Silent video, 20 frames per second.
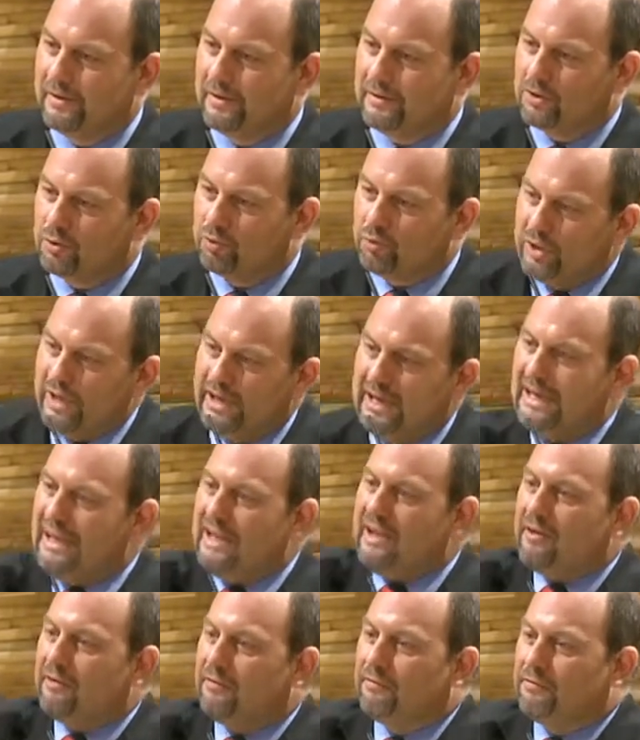To
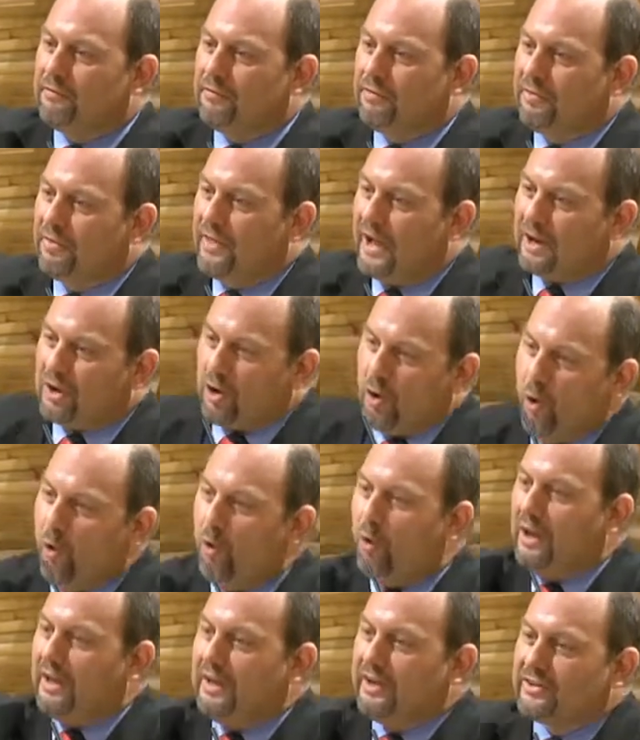relive that
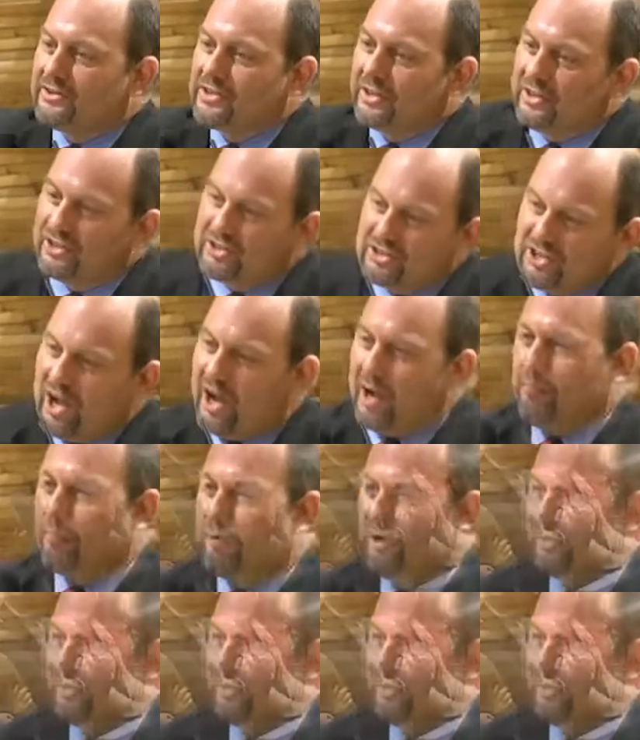calling as a disciple